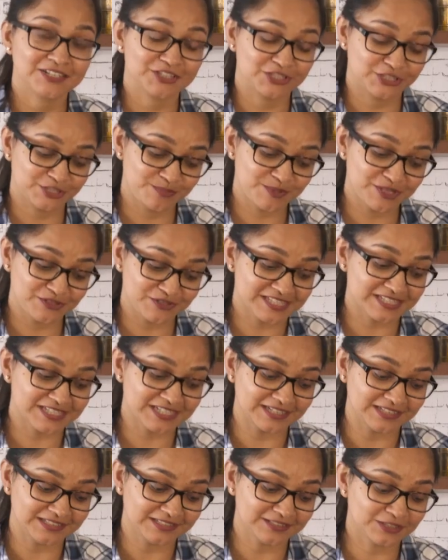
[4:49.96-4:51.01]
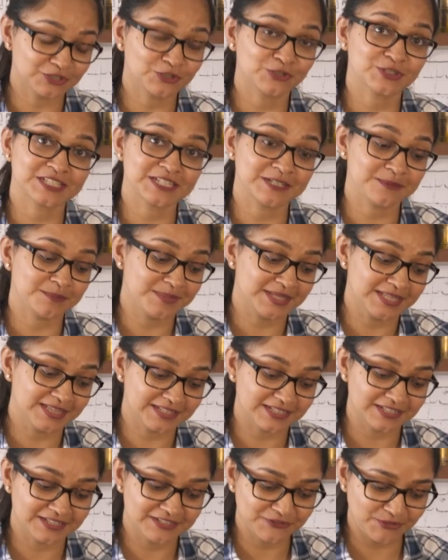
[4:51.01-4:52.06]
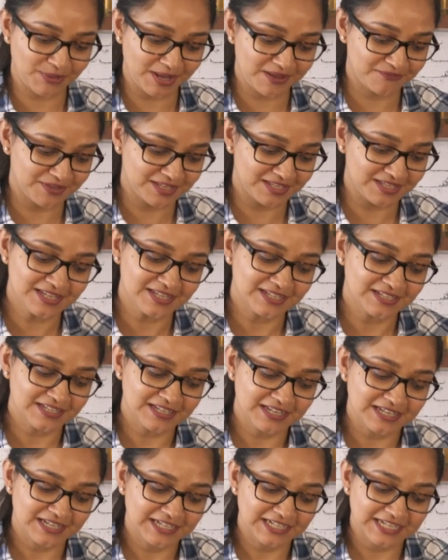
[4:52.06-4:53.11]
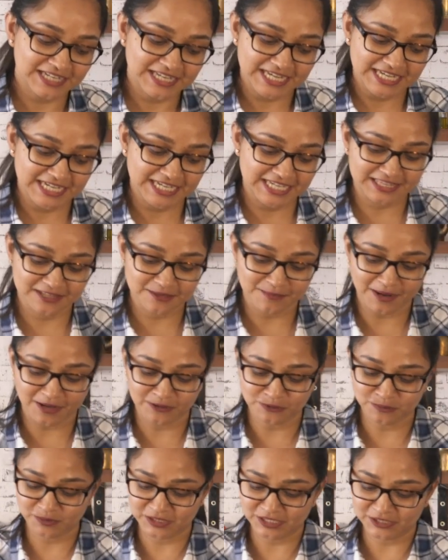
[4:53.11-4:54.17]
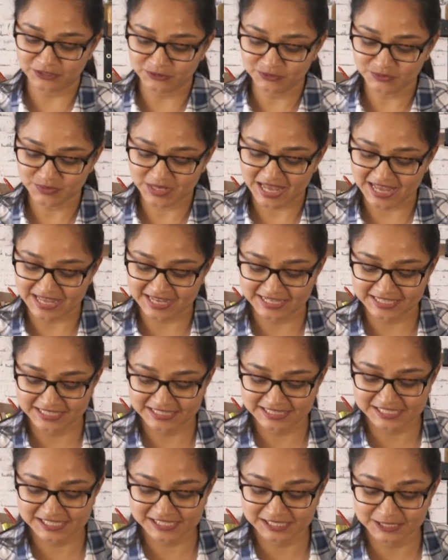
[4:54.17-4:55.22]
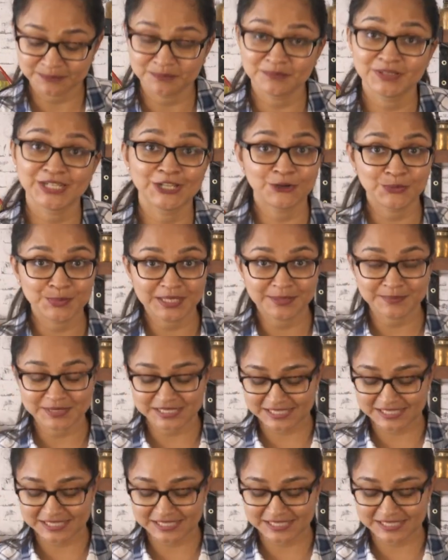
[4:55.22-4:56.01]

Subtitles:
Kashmiri style, cooked in milk gravy in the bowl below, and some lobia